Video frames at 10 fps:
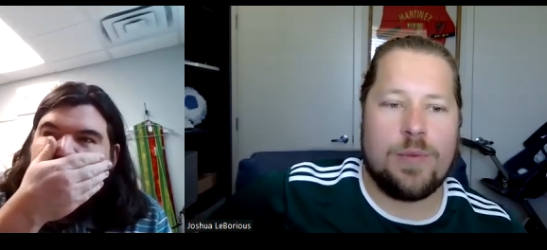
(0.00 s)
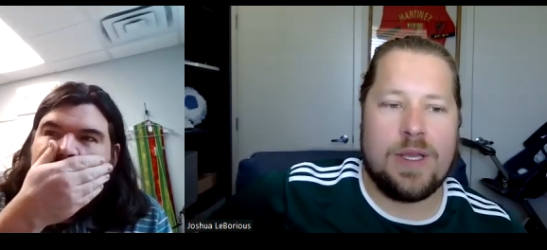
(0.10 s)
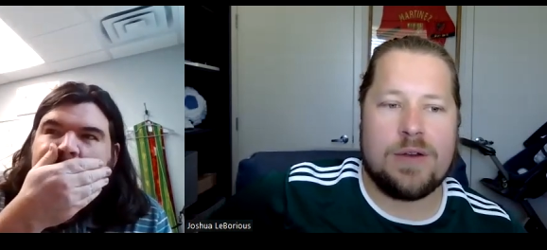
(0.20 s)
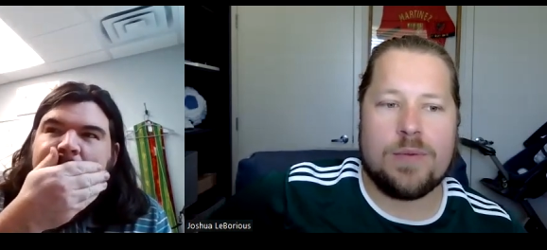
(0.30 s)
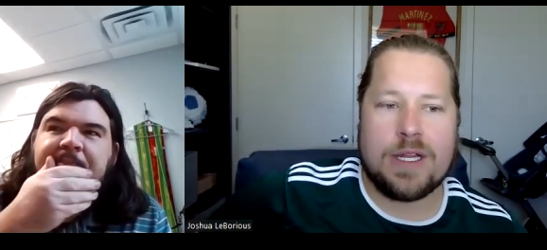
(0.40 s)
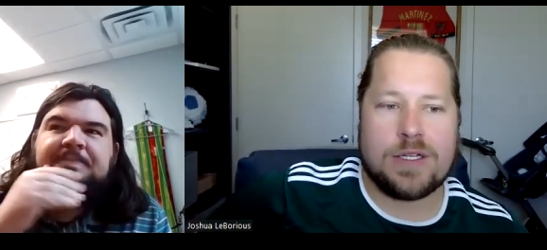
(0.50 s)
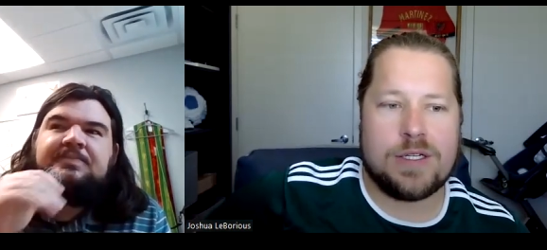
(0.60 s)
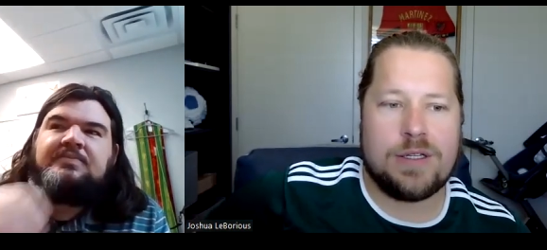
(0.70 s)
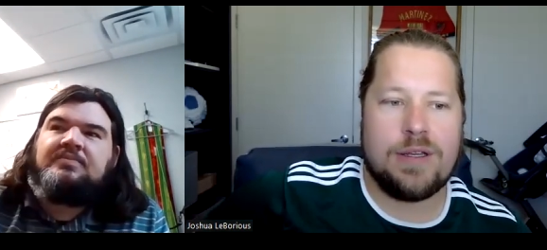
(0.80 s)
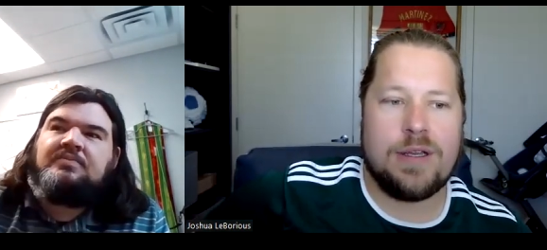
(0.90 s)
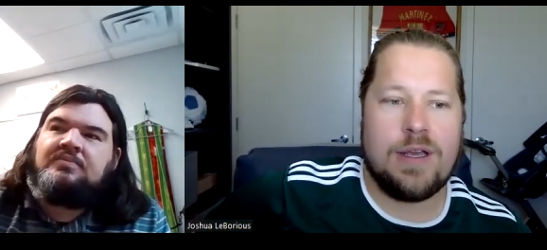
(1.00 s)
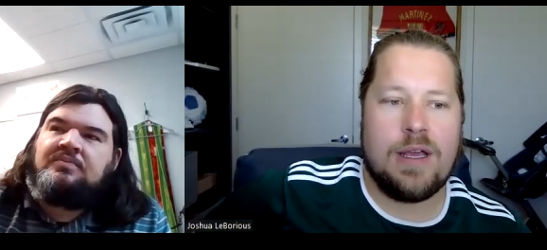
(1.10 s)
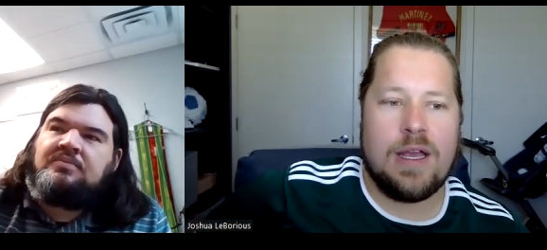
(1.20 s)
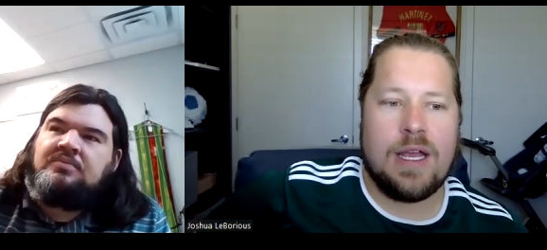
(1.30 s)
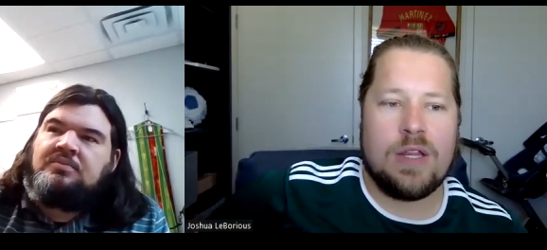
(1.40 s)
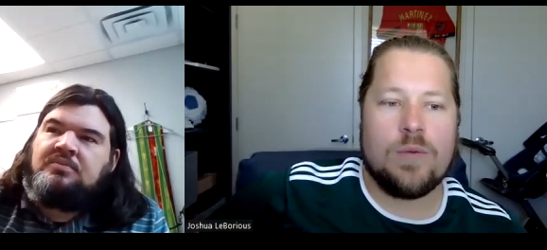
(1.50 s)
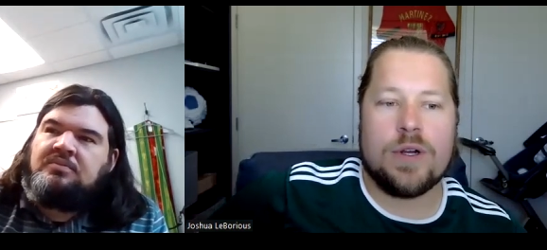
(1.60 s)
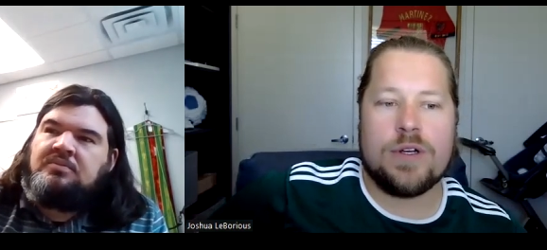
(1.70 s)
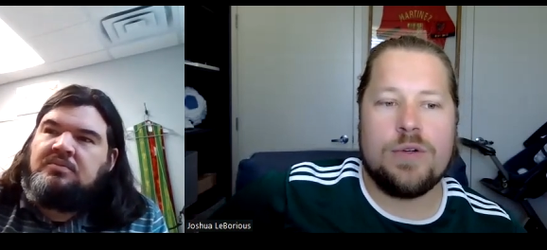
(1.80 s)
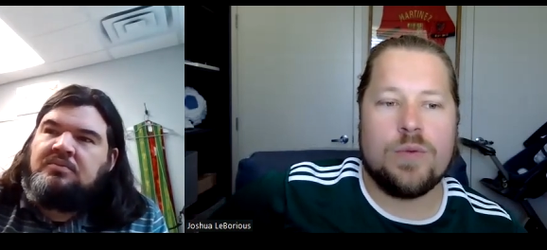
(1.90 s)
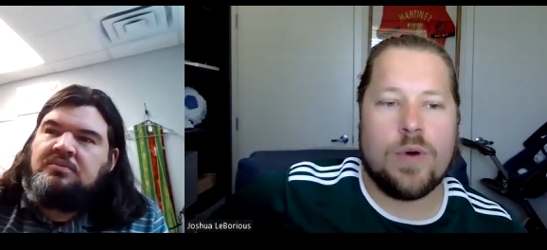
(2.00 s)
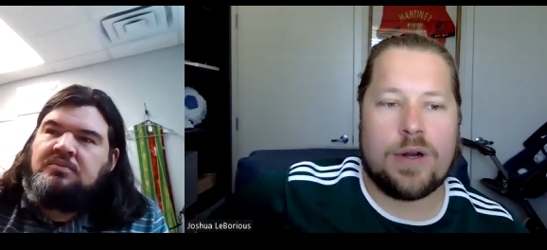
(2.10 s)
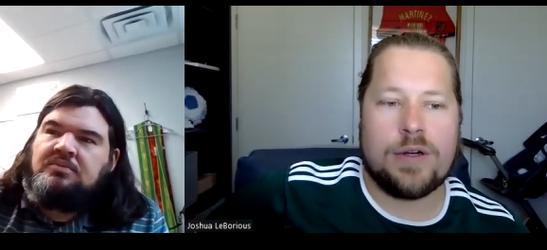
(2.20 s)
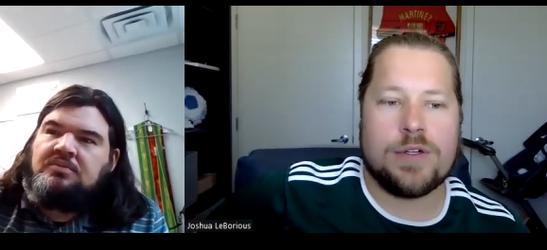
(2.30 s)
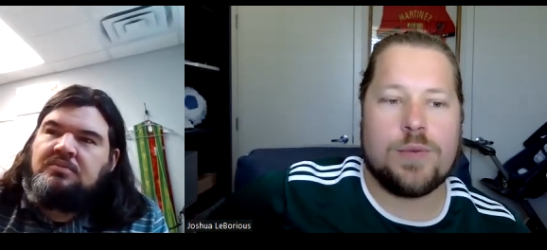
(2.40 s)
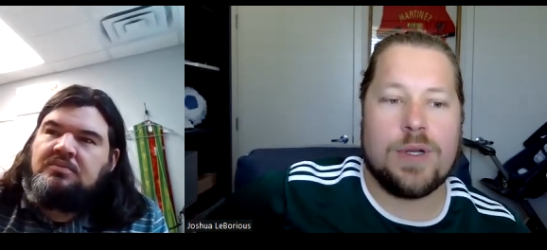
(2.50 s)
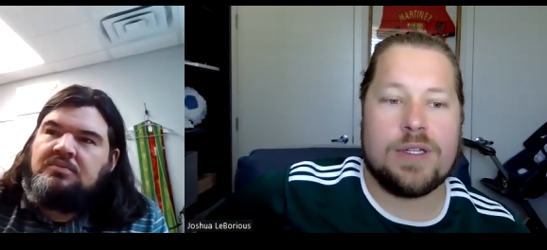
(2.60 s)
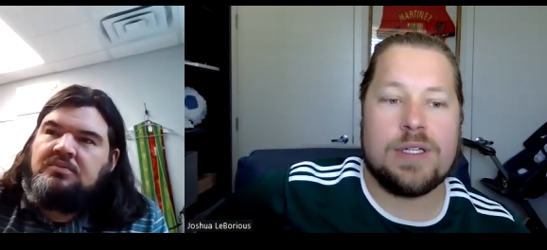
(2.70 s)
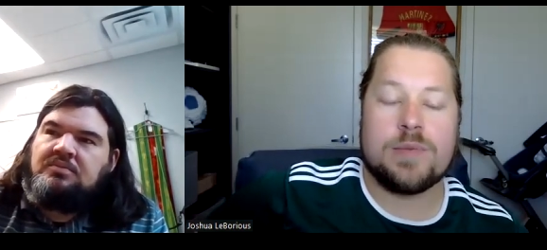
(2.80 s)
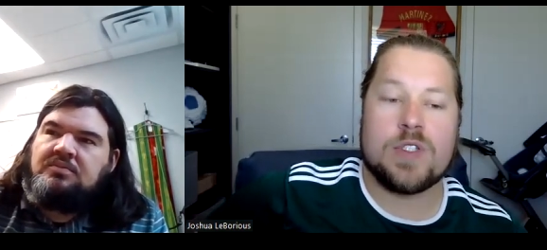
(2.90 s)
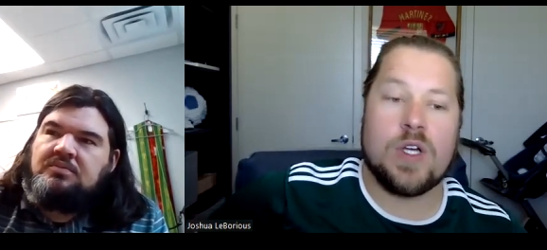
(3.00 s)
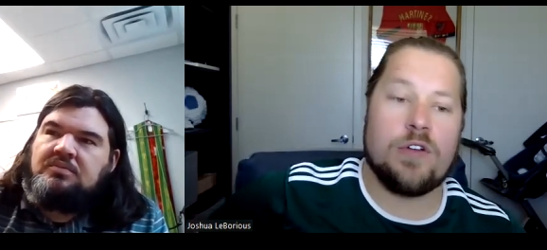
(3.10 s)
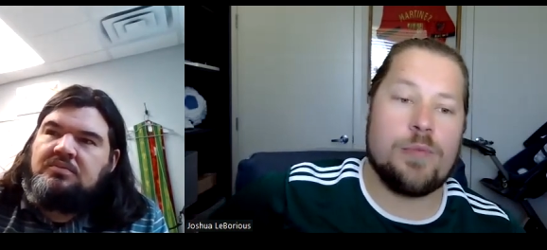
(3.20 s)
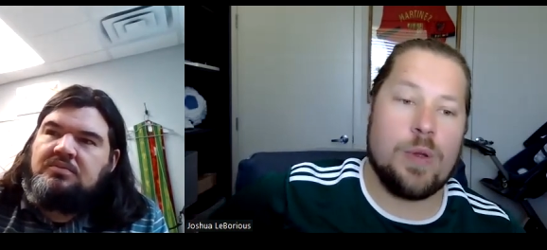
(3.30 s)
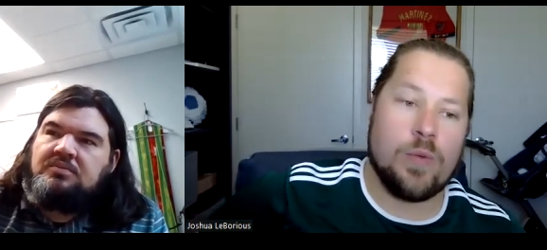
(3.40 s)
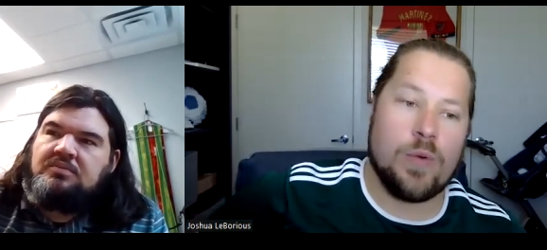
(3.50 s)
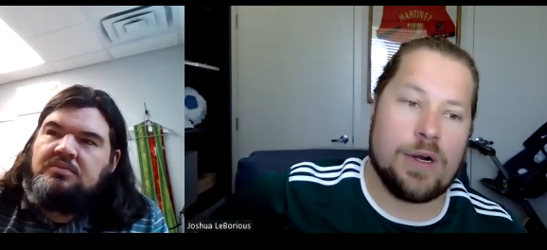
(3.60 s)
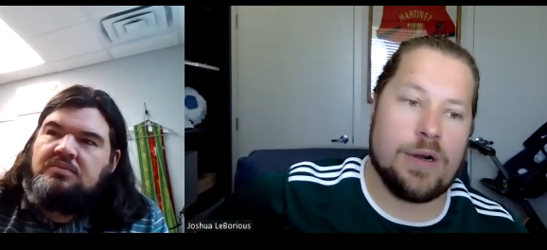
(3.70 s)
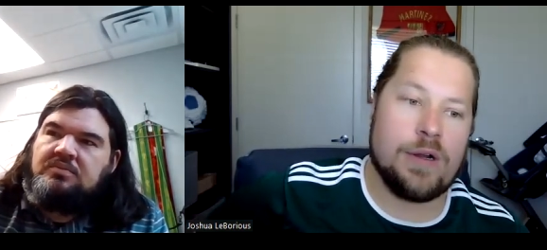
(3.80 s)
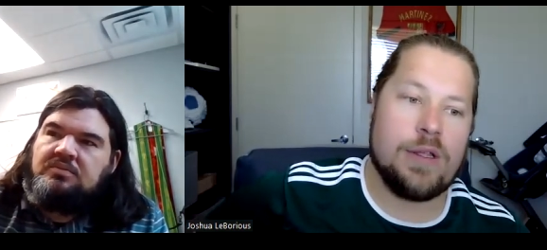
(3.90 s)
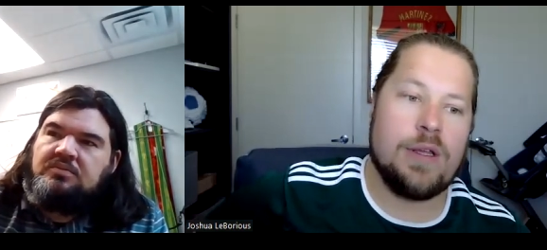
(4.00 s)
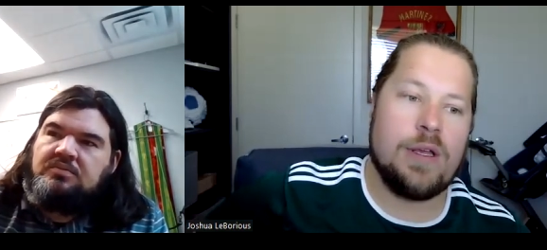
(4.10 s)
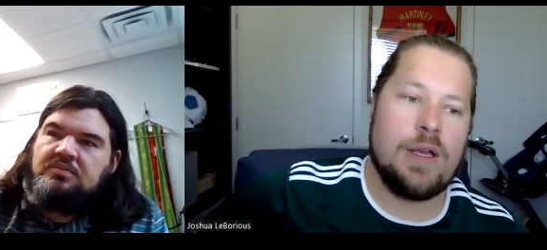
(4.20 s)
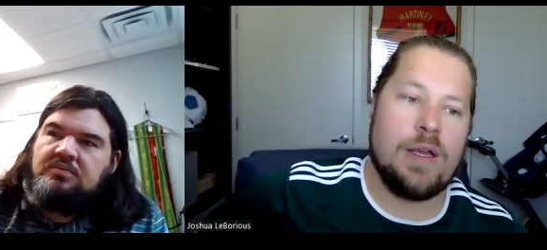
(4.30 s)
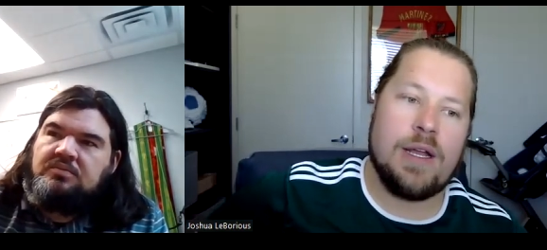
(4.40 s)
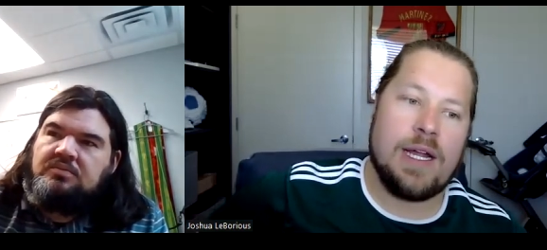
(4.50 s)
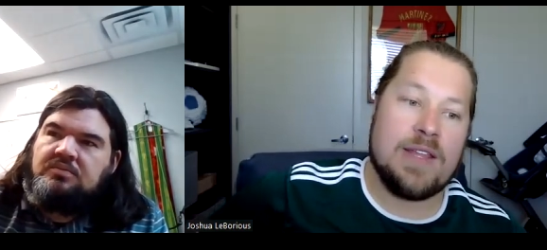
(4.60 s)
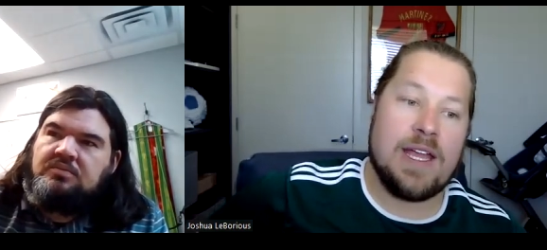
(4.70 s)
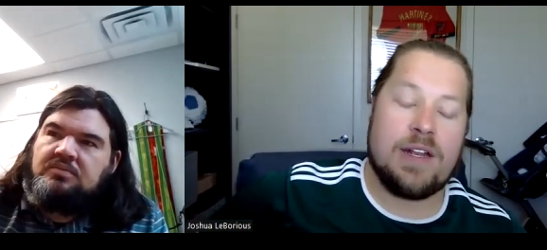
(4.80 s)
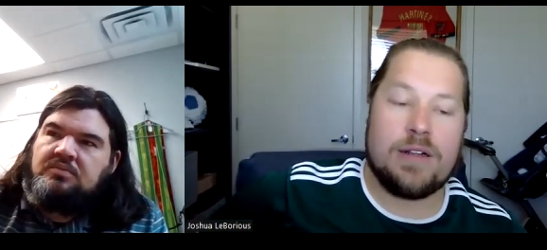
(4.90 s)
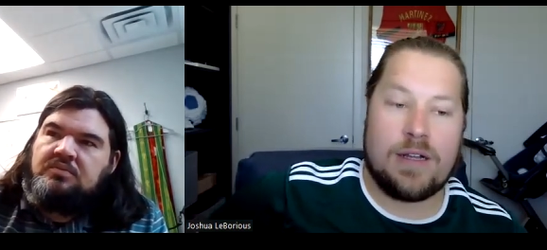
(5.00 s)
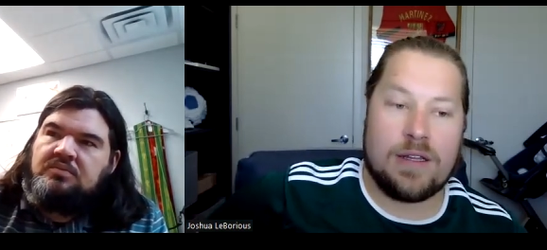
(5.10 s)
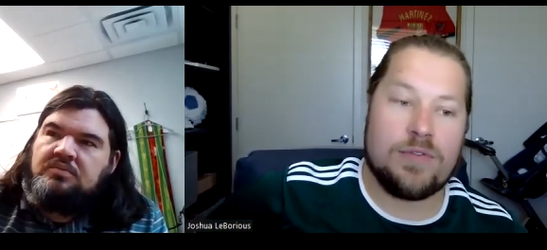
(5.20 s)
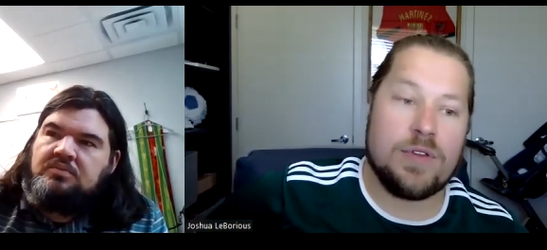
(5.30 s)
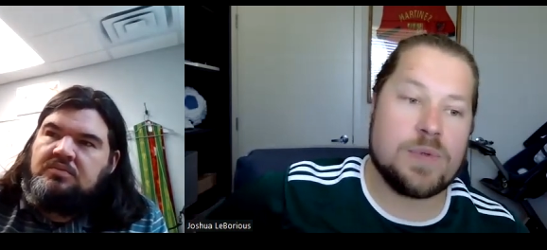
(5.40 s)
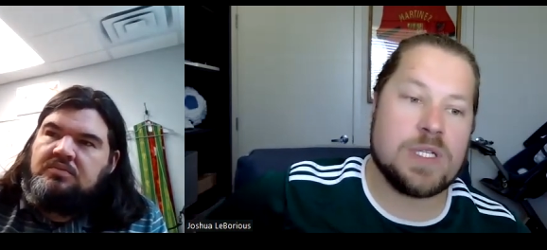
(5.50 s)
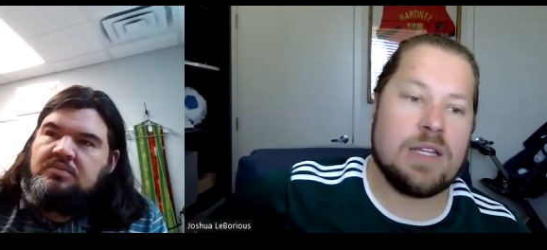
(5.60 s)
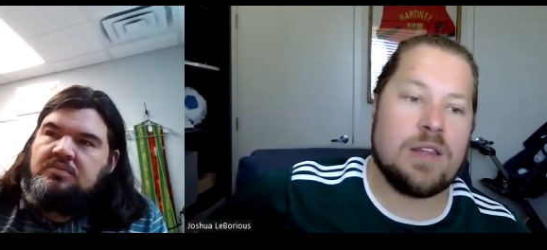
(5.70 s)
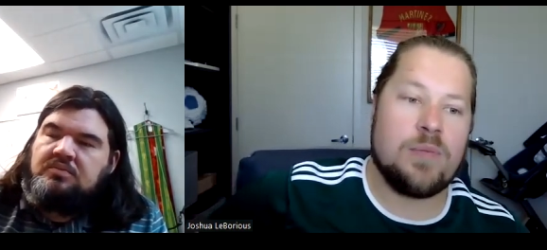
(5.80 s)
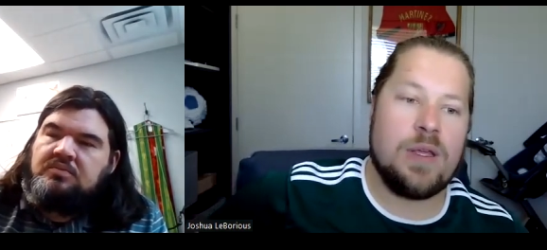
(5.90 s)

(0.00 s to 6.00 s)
Speaker 1: will be enriched, and the one who waters will himself be watered. And then on the flip side, the